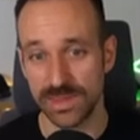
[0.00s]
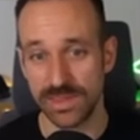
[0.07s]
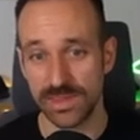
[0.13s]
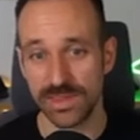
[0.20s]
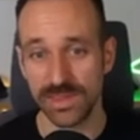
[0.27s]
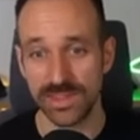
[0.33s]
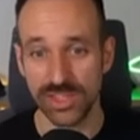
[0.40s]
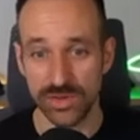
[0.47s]

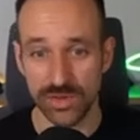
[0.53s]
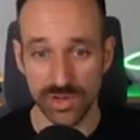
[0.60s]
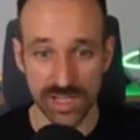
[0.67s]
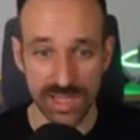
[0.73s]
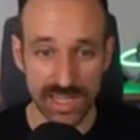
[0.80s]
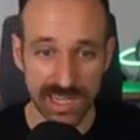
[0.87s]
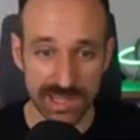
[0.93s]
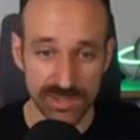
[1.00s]
your
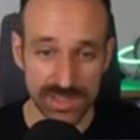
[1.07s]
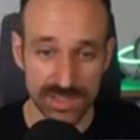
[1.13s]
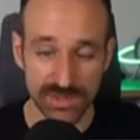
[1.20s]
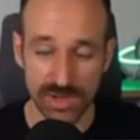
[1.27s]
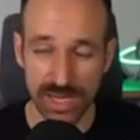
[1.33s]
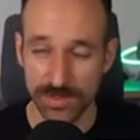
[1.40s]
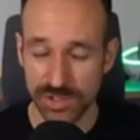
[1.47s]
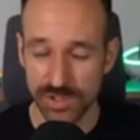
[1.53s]
accounts,
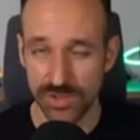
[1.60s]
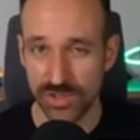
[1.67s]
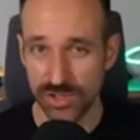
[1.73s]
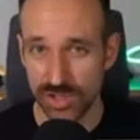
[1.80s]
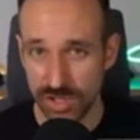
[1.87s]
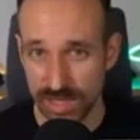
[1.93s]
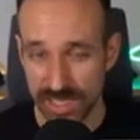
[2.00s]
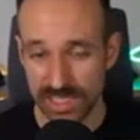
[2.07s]
your App Store
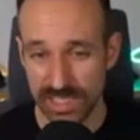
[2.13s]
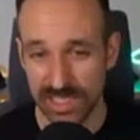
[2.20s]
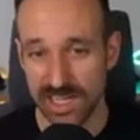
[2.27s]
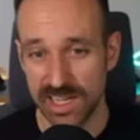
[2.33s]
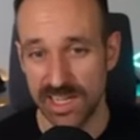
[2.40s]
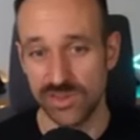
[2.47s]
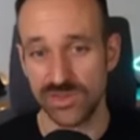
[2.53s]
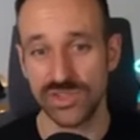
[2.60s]
Connect
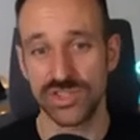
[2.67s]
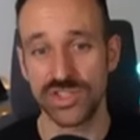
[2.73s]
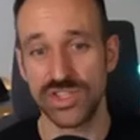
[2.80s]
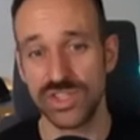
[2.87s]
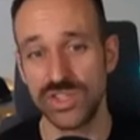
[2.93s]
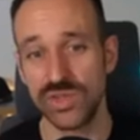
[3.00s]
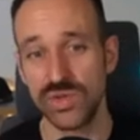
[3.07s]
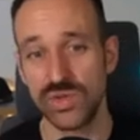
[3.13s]
account
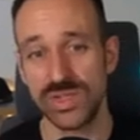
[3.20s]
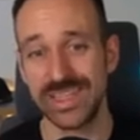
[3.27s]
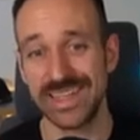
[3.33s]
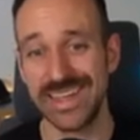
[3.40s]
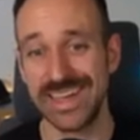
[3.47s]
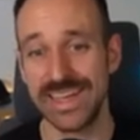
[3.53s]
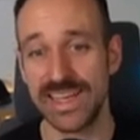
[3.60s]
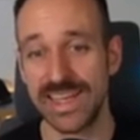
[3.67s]
to
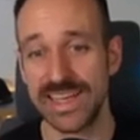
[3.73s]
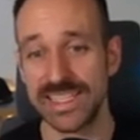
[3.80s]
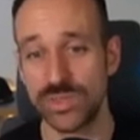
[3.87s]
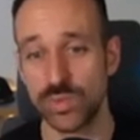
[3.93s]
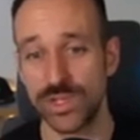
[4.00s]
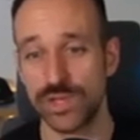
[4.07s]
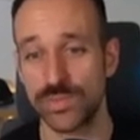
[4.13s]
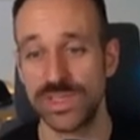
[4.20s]

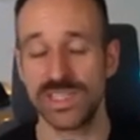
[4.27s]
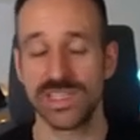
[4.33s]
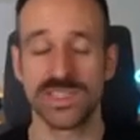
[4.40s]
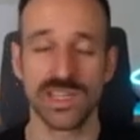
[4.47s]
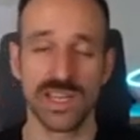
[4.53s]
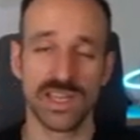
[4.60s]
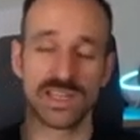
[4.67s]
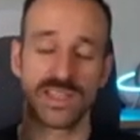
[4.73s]
EAS, which
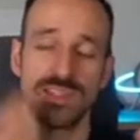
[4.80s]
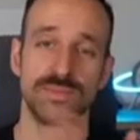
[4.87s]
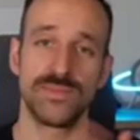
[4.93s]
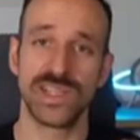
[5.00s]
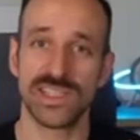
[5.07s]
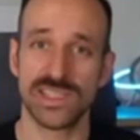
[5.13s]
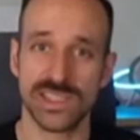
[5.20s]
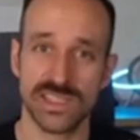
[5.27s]
means the
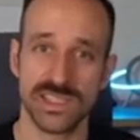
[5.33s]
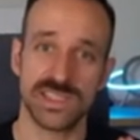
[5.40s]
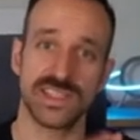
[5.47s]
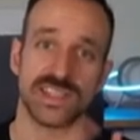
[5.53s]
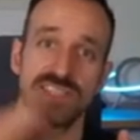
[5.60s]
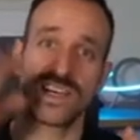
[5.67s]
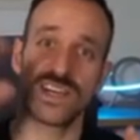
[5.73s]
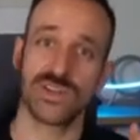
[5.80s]
build is in
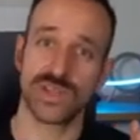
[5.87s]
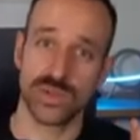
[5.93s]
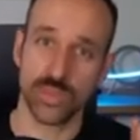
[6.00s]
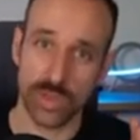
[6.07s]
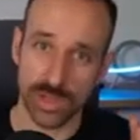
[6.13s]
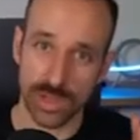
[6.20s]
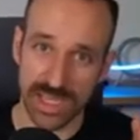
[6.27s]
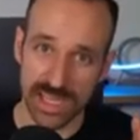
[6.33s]
the cloud, it
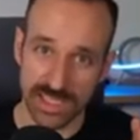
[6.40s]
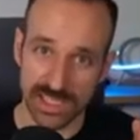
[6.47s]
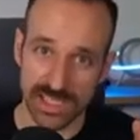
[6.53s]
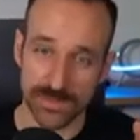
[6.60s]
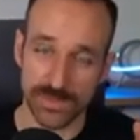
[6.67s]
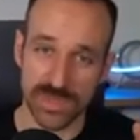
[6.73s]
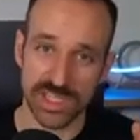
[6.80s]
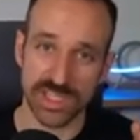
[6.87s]
will get
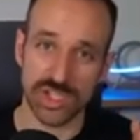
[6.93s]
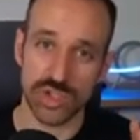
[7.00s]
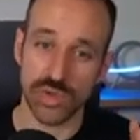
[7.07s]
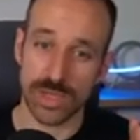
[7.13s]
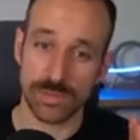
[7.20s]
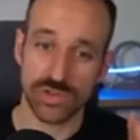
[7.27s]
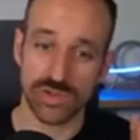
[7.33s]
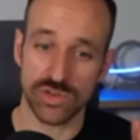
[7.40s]
submitted
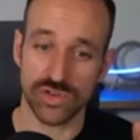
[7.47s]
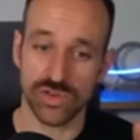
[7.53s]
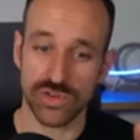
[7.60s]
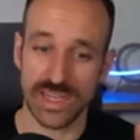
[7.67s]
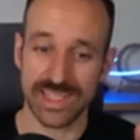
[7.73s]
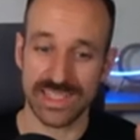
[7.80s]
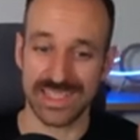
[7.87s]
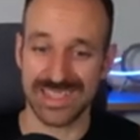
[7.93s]
to App Store
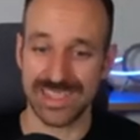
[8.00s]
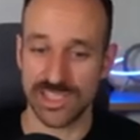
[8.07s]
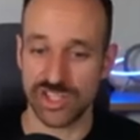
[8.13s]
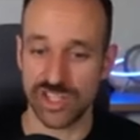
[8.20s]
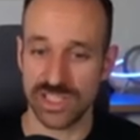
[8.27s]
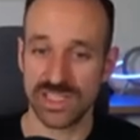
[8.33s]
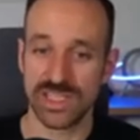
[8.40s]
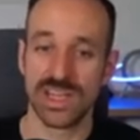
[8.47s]
Connect, and it's
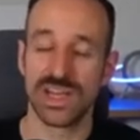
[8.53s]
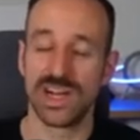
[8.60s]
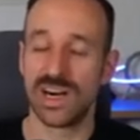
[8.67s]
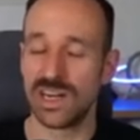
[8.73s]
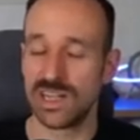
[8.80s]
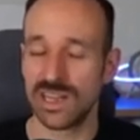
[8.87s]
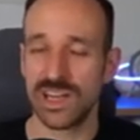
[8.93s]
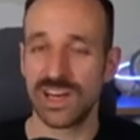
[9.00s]
just
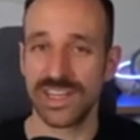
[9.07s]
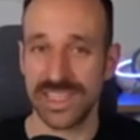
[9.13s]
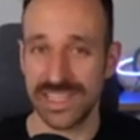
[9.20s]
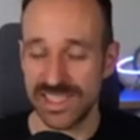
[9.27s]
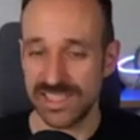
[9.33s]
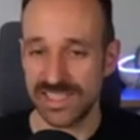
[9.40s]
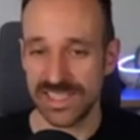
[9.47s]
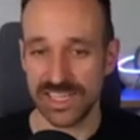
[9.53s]
a lot
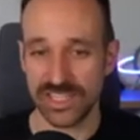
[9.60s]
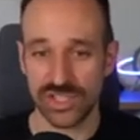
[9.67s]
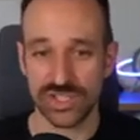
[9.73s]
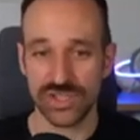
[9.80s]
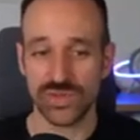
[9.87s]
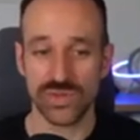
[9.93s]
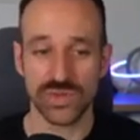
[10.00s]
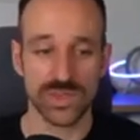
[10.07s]
easier
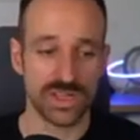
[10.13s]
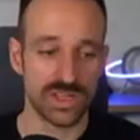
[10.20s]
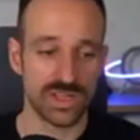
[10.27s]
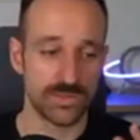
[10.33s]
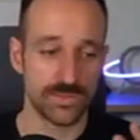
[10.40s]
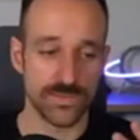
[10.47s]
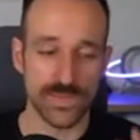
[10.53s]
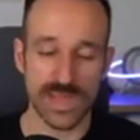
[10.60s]
to
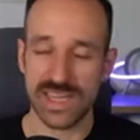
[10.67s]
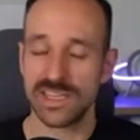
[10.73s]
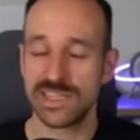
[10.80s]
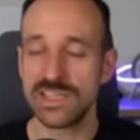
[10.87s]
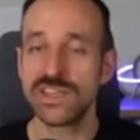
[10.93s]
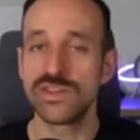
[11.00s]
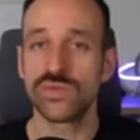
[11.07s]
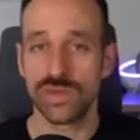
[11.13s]
make
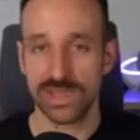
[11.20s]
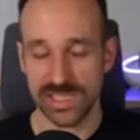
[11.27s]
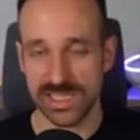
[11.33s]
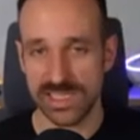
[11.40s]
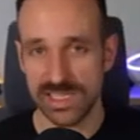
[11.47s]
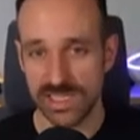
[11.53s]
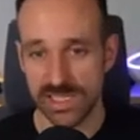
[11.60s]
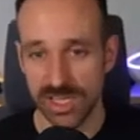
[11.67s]
new
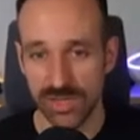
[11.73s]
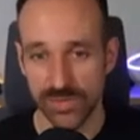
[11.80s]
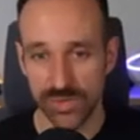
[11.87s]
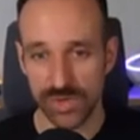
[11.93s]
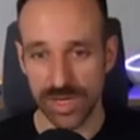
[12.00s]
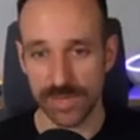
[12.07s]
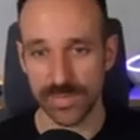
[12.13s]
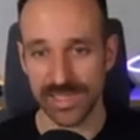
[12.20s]
releases of
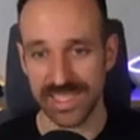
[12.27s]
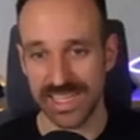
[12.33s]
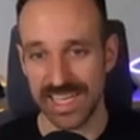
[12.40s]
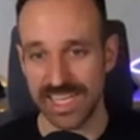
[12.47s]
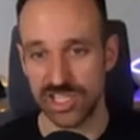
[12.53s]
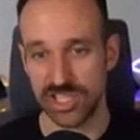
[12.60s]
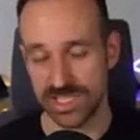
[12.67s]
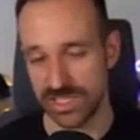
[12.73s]
your
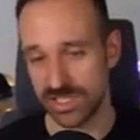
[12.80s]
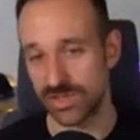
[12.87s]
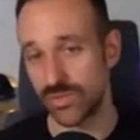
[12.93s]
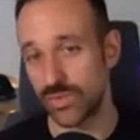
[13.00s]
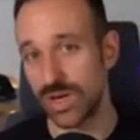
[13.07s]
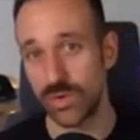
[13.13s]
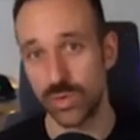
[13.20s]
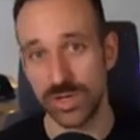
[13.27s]
application. So
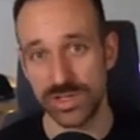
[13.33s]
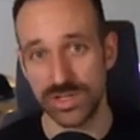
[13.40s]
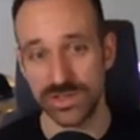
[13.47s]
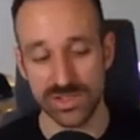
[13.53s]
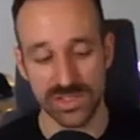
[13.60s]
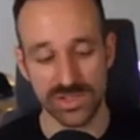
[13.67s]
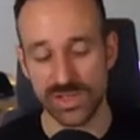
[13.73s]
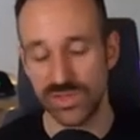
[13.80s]
for everyone
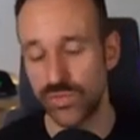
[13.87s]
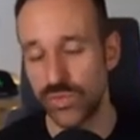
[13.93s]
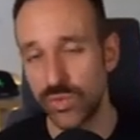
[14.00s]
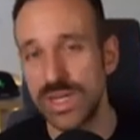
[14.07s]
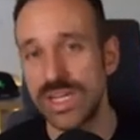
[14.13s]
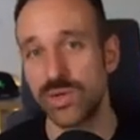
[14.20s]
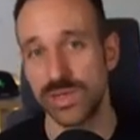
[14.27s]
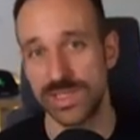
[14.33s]
who's doing
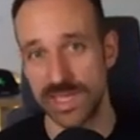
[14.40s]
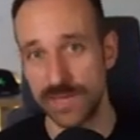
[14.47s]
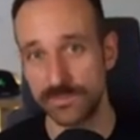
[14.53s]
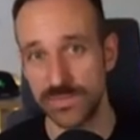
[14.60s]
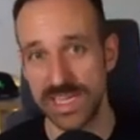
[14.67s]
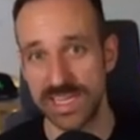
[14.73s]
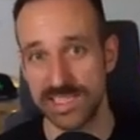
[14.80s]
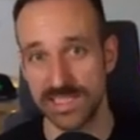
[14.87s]
frequent
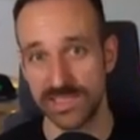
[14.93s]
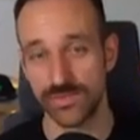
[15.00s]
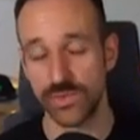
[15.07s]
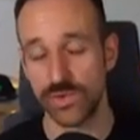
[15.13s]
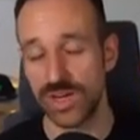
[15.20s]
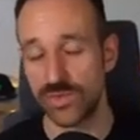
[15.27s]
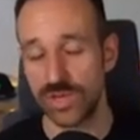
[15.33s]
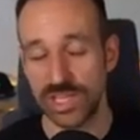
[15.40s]
updates,
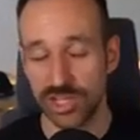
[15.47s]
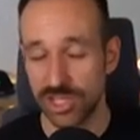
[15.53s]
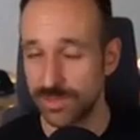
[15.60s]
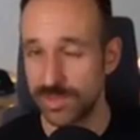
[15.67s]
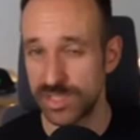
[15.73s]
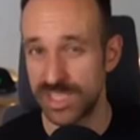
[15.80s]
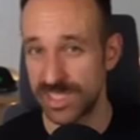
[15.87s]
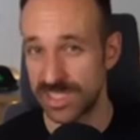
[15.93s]
for every
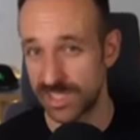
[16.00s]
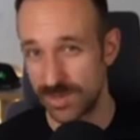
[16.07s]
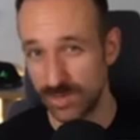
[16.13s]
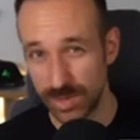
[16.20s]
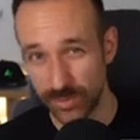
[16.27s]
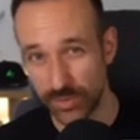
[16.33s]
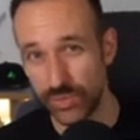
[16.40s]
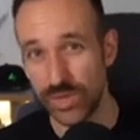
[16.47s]
company that's
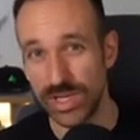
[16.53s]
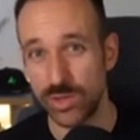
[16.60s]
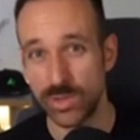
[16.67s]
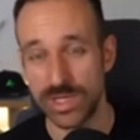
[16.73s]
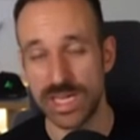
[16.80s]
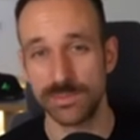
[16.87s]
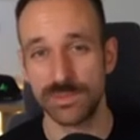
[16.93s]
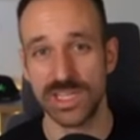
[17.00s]
doing
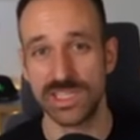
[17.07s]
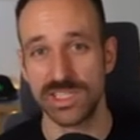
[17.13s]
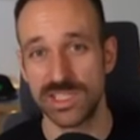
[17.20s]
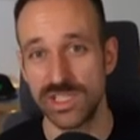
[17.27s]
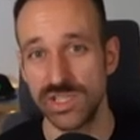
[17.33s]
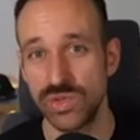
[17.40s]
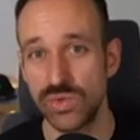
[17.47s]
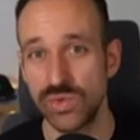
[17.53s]
frequent updates
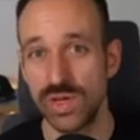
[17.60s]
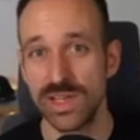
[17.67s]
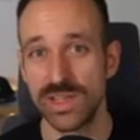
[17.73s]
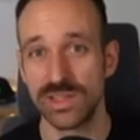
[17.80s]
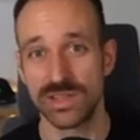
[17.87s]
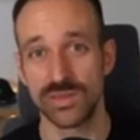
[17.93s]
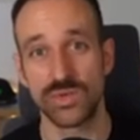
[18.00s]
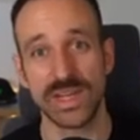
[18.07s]
to
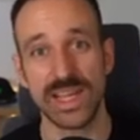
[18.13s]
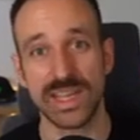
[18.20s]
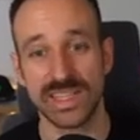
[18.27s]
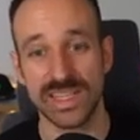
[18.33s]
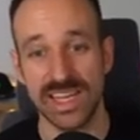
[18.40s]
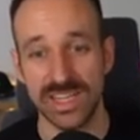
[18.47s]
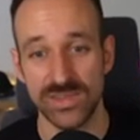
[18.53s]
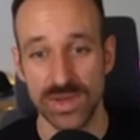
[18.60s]
the
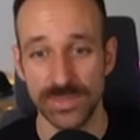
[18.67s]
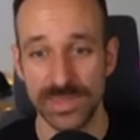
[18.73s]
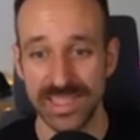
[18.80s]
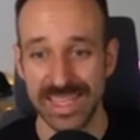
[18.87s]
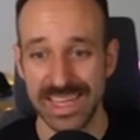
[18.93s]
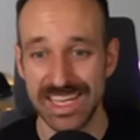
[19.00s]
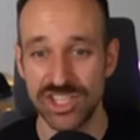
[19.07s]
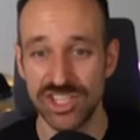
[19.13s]
React Native
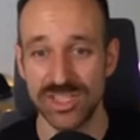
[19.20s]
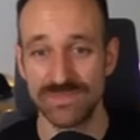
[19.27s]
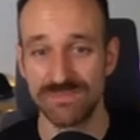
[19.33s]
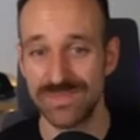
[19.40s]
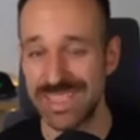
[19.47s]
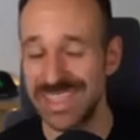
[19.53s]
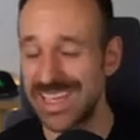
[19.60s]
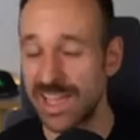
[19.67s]

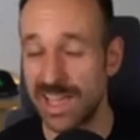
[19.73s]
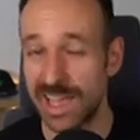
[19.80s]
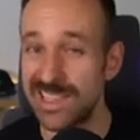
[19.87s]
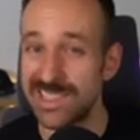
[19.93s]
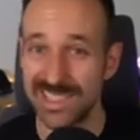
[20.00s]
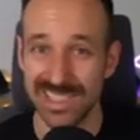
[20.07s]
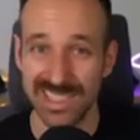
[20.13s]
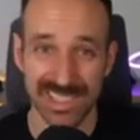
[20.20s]
application,
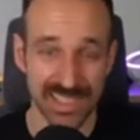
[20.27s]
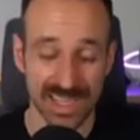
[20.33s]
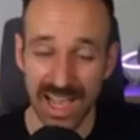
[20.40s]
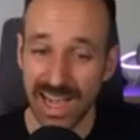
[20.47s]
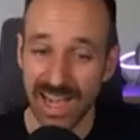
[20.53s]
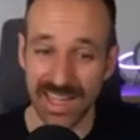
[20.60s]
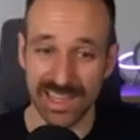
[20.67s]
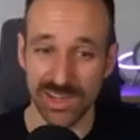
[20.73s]
EAS is
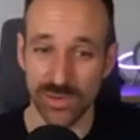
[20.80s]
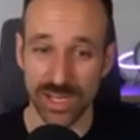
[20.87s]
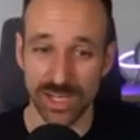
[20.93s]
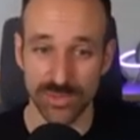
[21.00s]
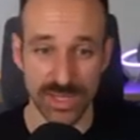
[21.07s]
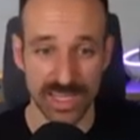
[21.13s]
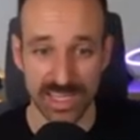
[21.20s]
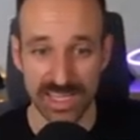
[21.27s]
highly
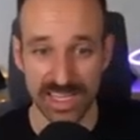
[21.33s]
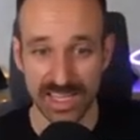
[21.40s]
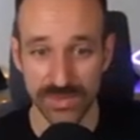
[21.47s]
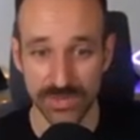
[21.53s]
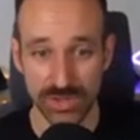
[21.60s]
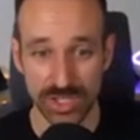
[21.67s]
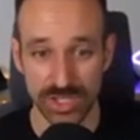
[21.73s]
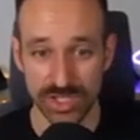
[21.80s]
recommended. And
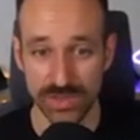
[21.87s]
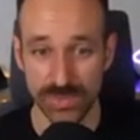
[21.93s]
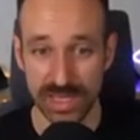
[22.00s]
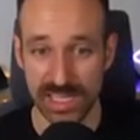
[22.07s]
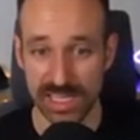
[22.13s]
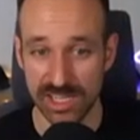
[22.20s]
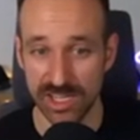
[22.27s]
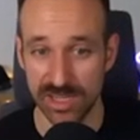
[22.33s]
I've talked to
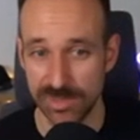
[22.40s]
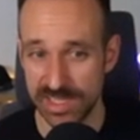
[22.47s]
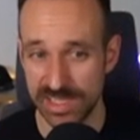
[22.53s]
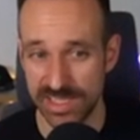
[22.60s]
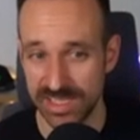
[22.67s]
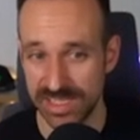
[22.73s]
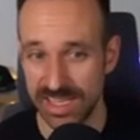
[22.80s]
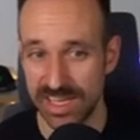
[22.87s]
many
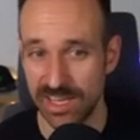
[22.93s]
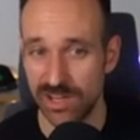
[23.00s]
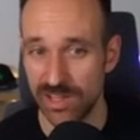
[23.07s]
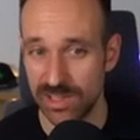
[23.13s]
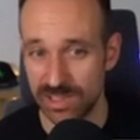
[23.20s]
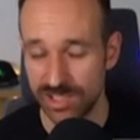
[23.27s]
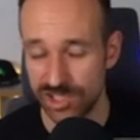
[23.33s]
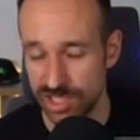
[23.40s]
companies and they
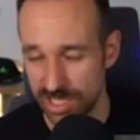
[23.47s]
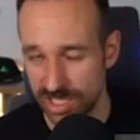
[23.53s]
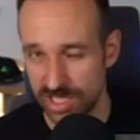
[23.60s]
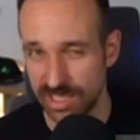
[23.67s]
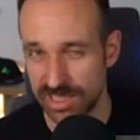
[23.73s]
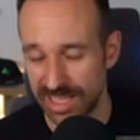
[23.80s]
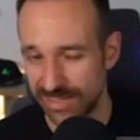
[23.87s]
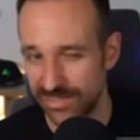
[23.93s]
all
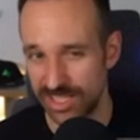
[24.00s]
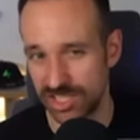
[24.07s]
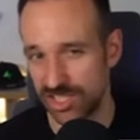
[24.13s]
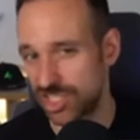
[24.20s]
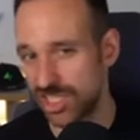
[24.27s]
just love it.